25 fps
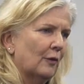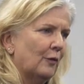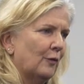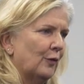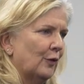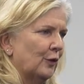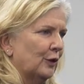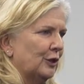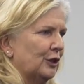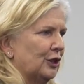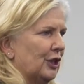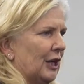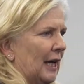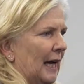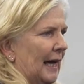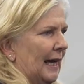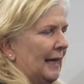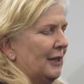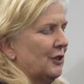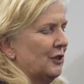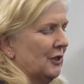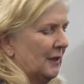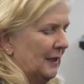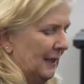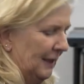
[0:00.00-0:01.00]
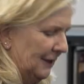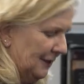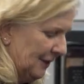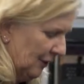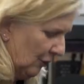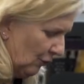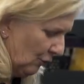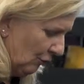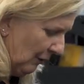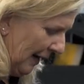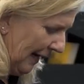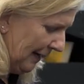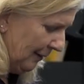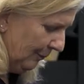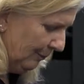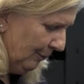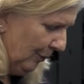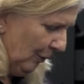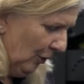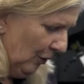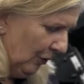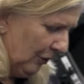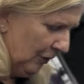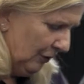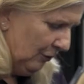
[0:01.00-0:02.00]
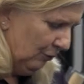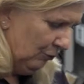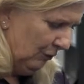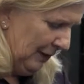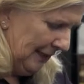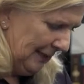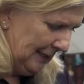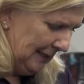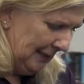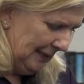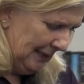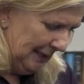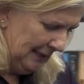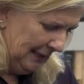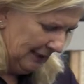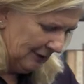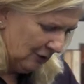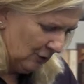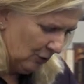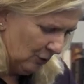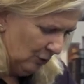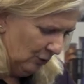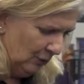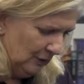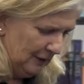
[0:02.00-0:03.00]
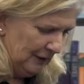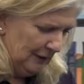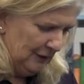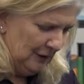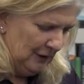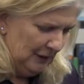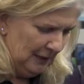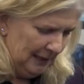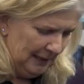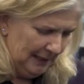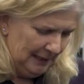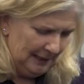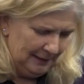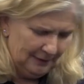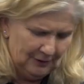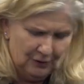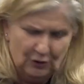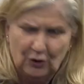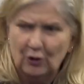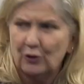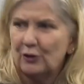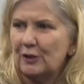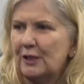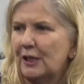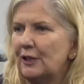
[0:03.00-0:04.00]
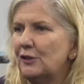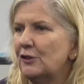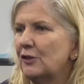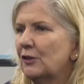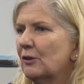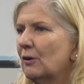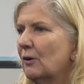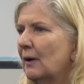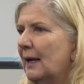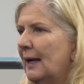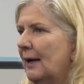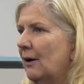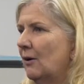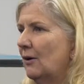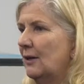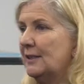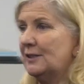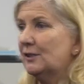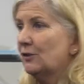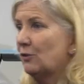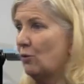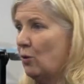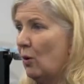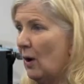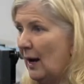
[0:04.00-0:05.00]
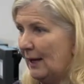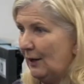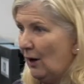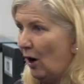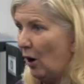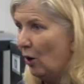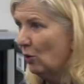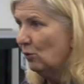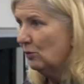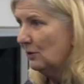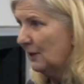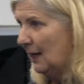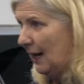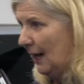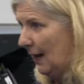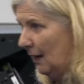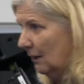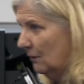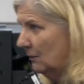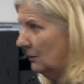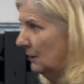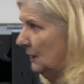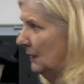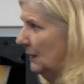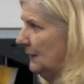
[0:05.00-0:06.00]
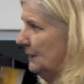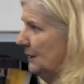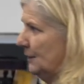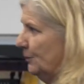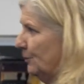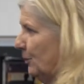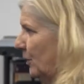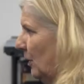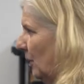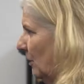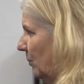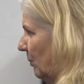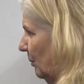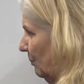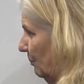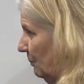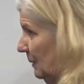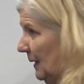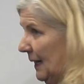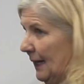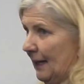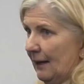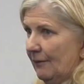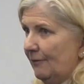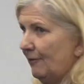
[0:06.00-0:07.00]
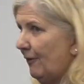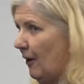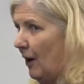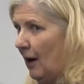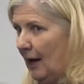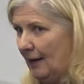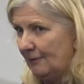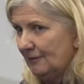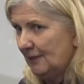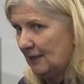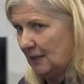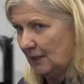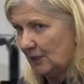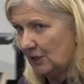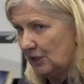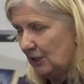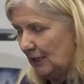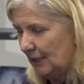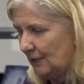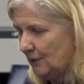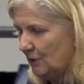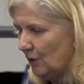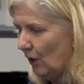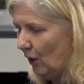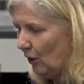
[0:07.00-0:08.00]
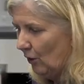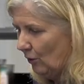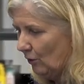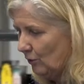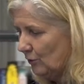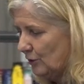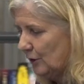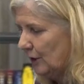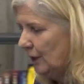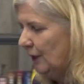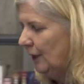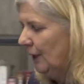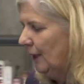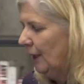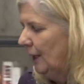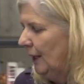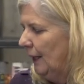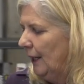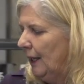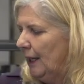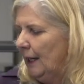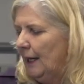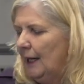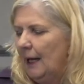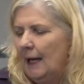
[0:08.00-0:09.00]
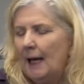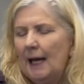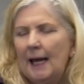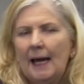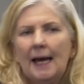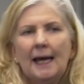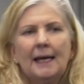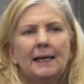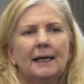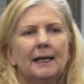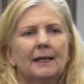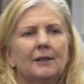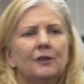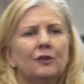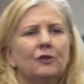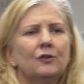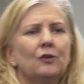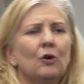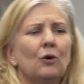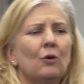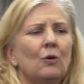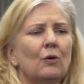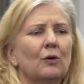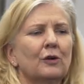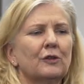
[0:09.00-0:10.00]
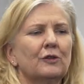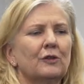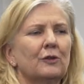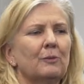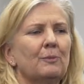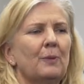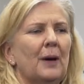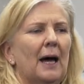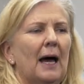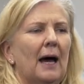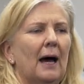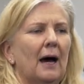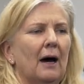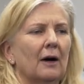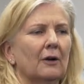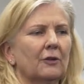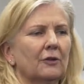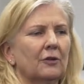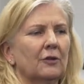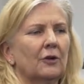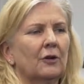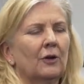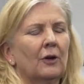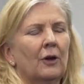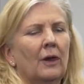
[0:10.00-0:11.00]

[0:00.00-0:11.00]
for change, and there's a great book written, it's called The uh, New Digital Era. It's quite old now, it's probably five, six years old. And it talks about